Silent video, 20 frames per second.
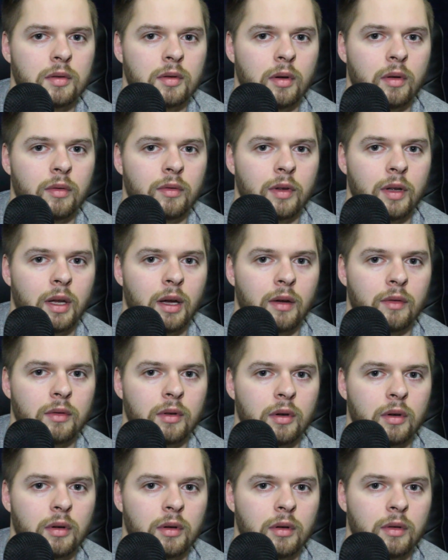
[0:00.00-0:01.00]
trophy
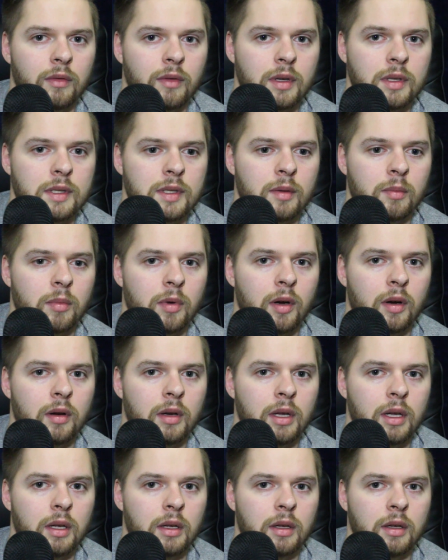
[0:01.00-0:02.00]
after Vince
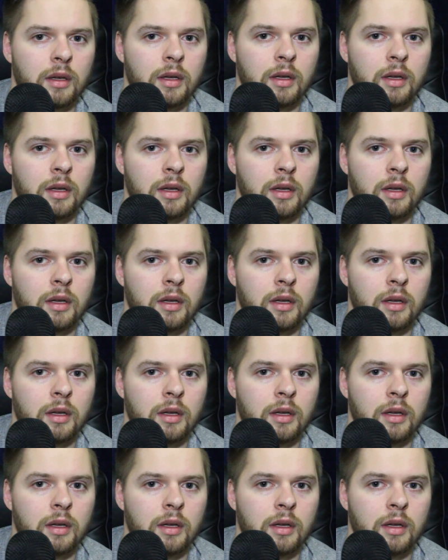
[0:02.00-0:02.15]
Lombardi.